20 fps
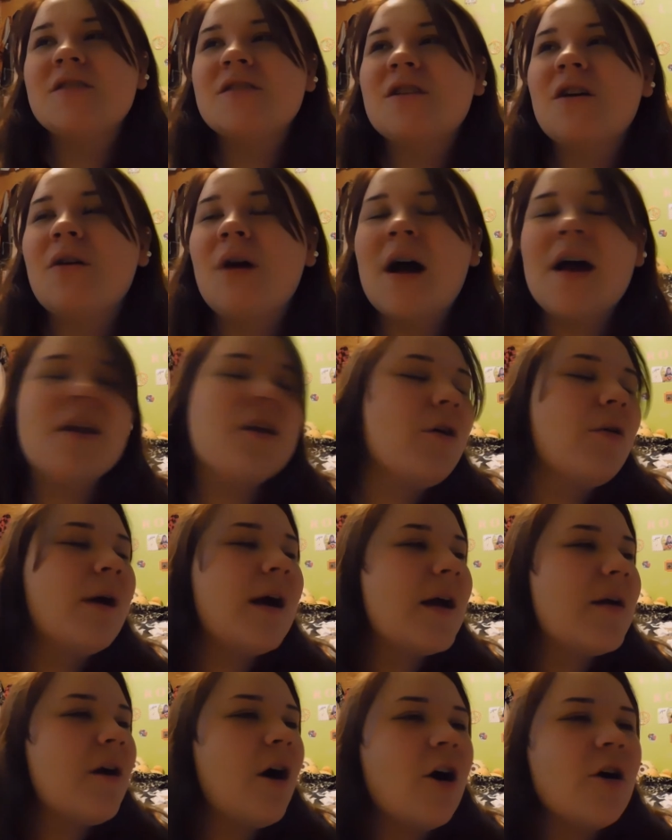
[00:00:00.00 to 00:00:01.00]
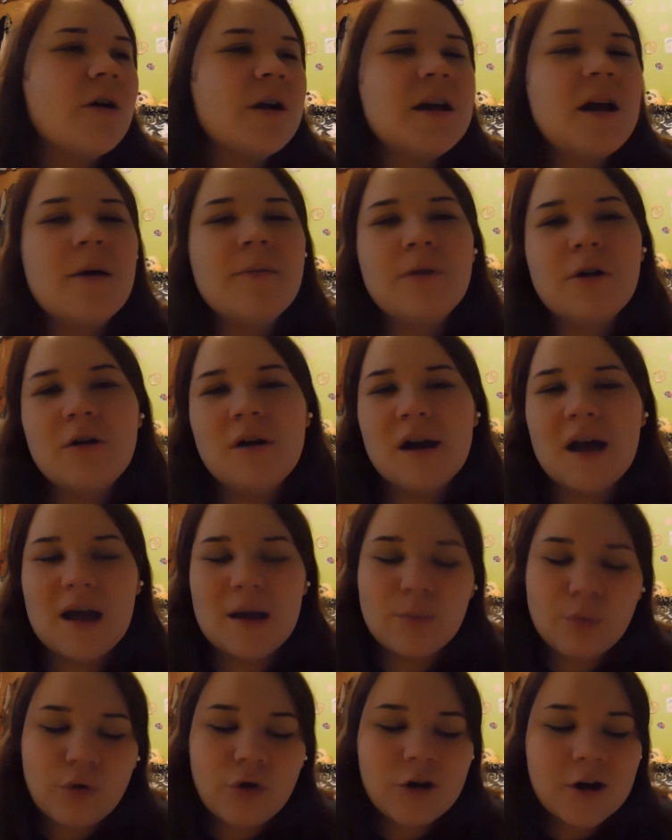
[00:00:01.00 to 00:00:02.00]
So I know I already uploaded
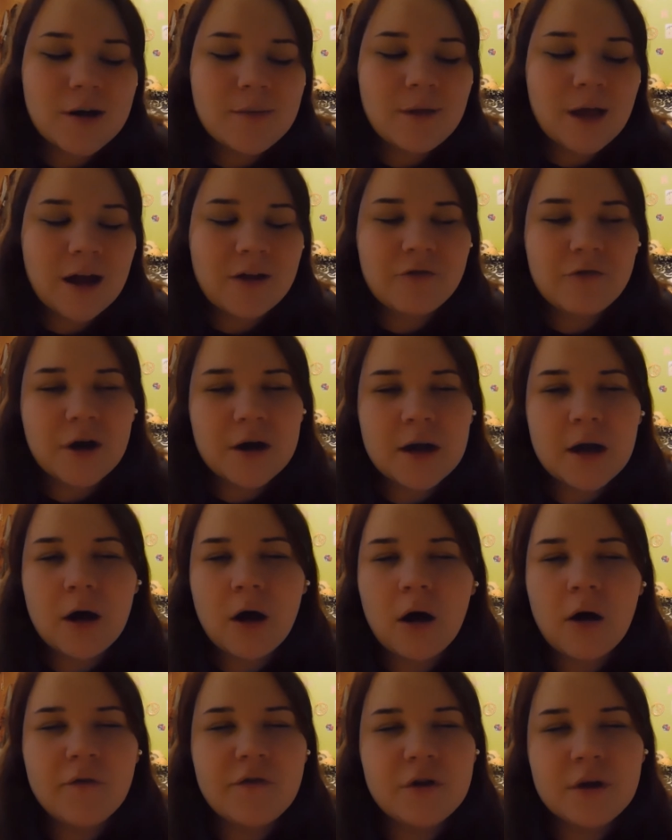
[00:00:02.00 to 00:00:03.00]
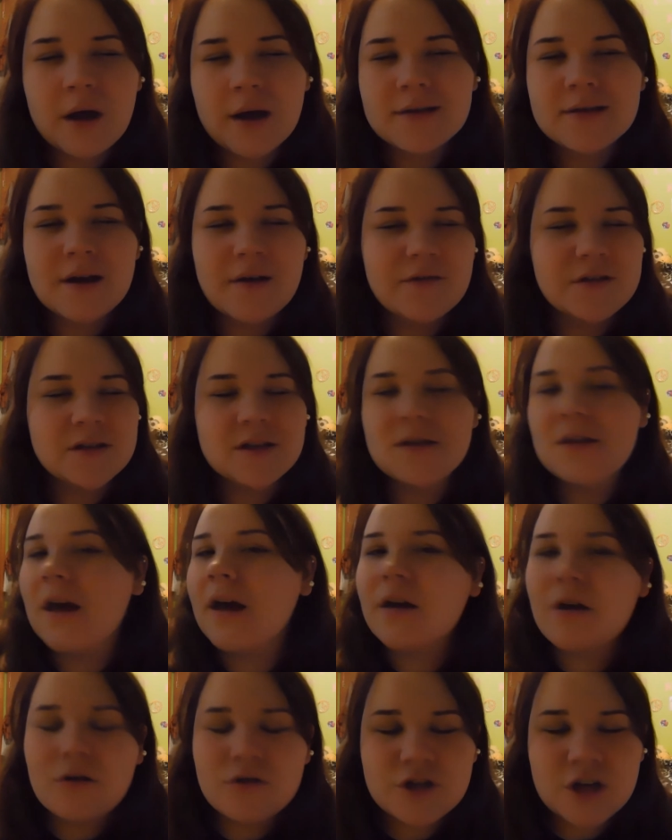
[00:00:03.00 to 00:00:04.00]
a pre-Black Friday haul. If you guys haven't seen
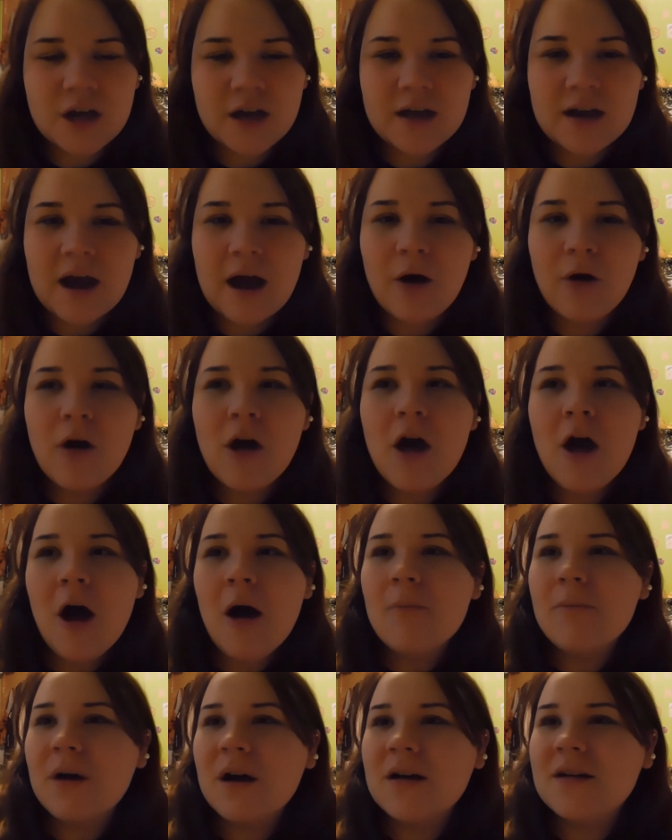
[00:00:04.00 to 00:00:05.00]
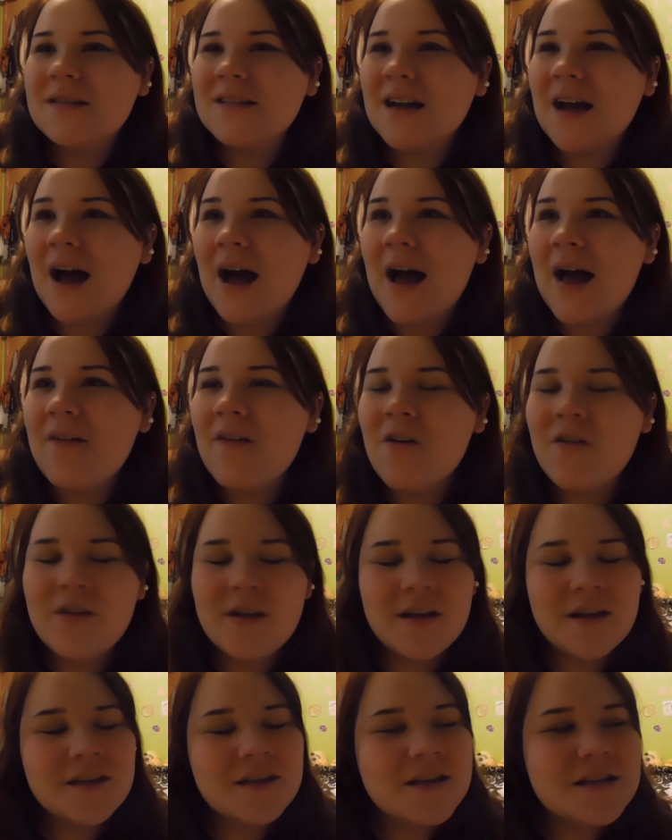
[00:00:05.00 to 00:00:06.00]
that, go check it out. But I have a
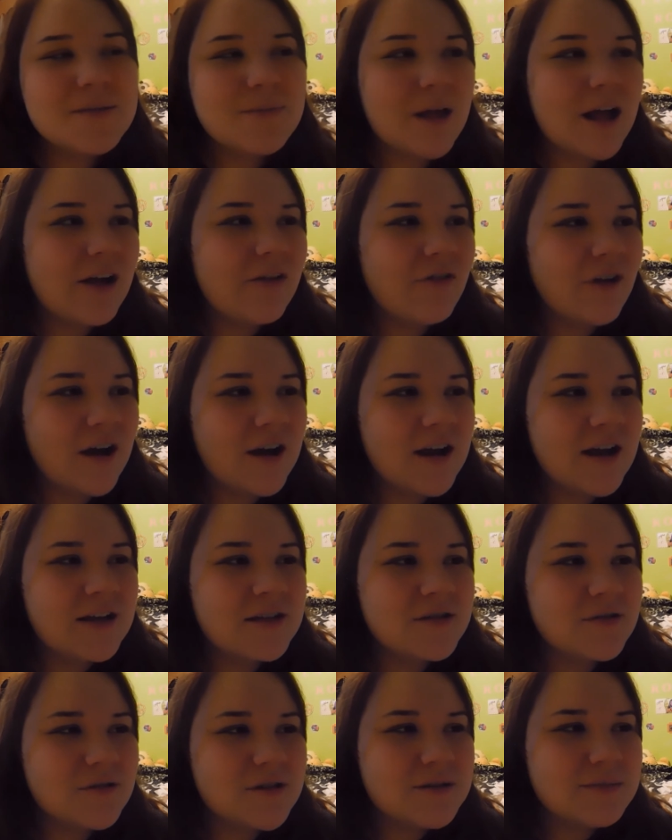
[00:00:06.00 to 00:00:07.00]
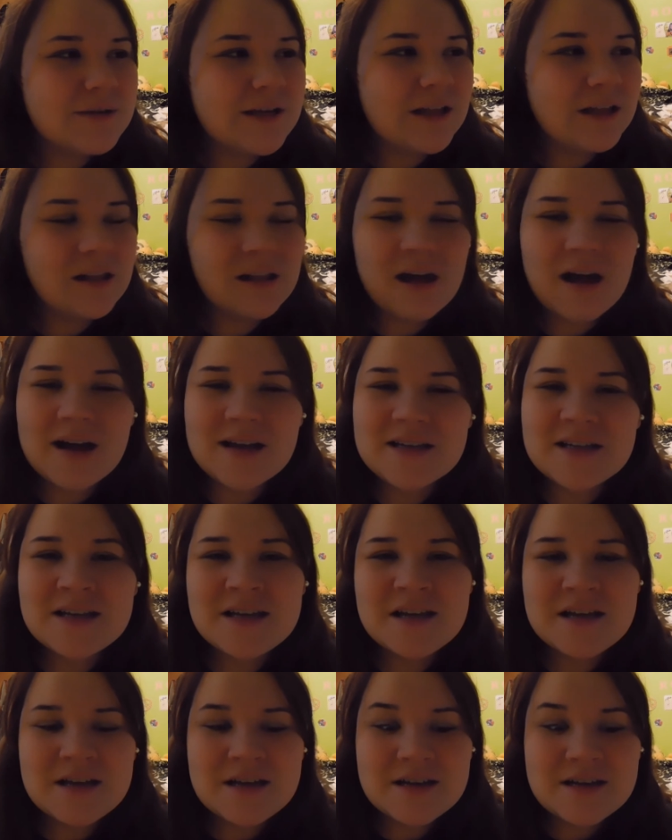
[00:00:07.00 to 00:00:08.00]
feeling this Black Friday is going to be a lot
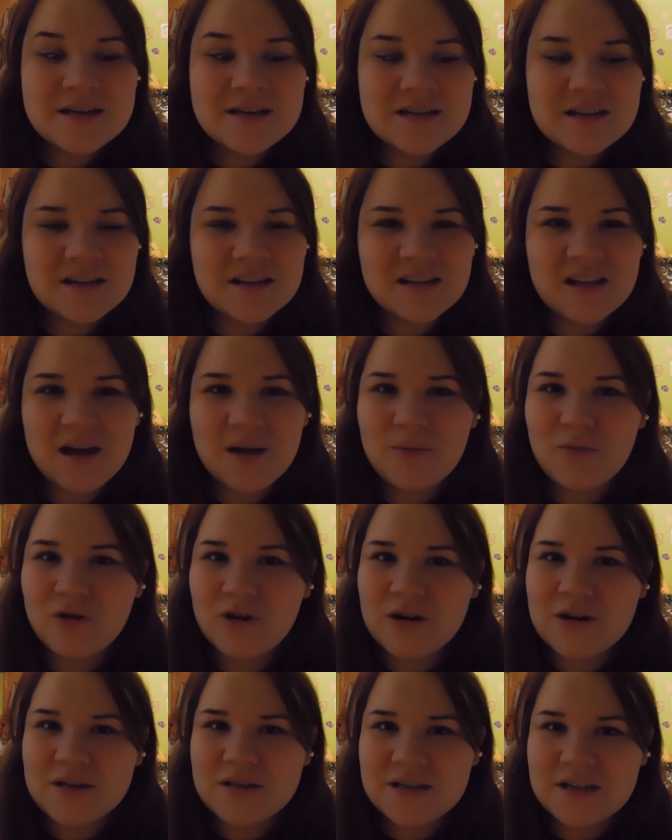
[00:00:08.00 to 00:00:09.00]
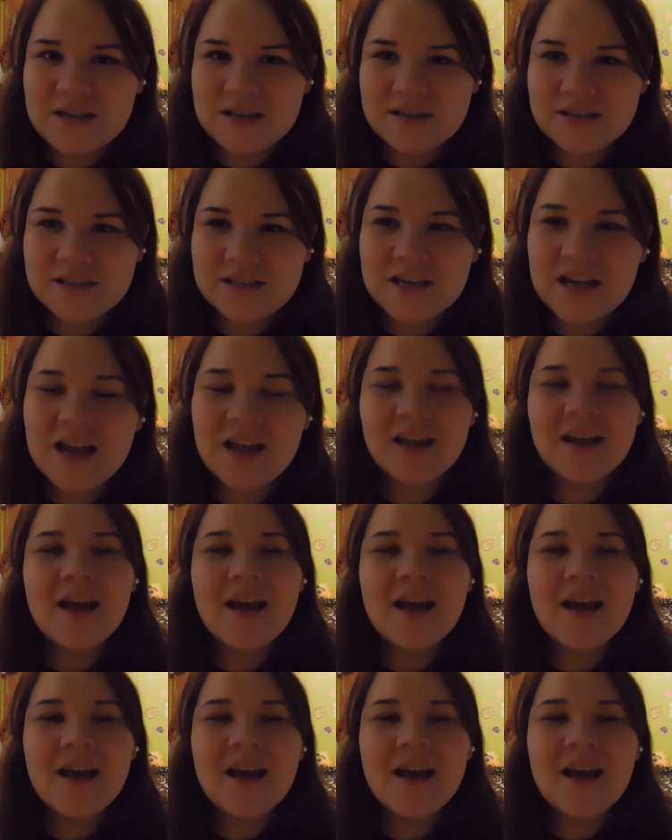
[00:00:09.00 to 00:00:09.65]
more intense.